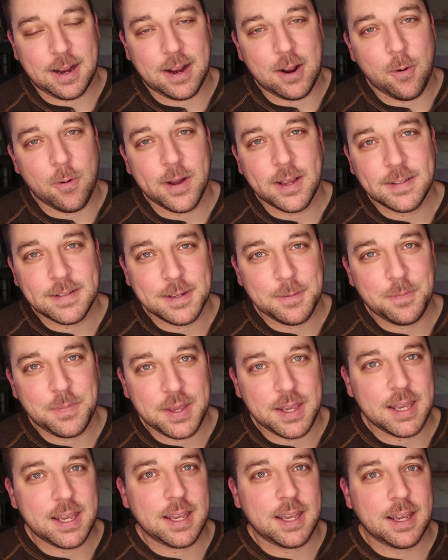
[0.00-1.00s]
going to
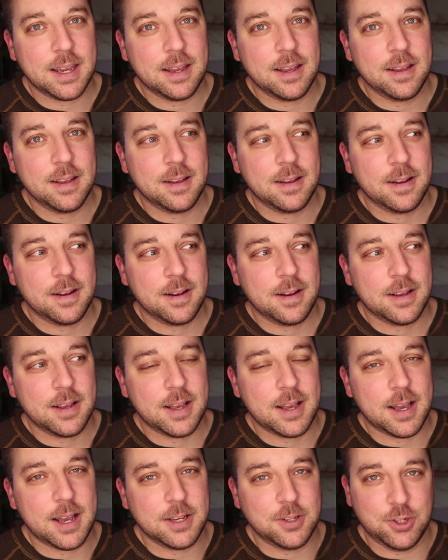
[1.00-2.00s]
be
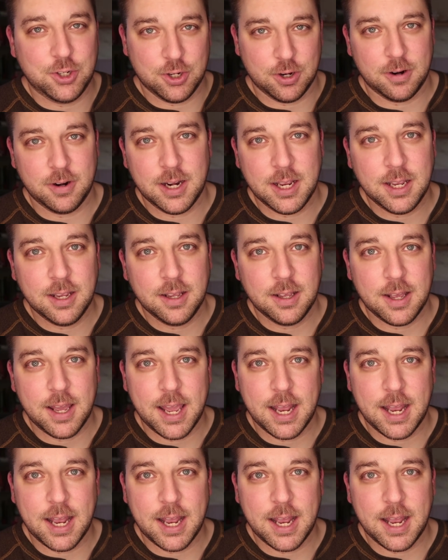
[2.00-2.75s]
a journey,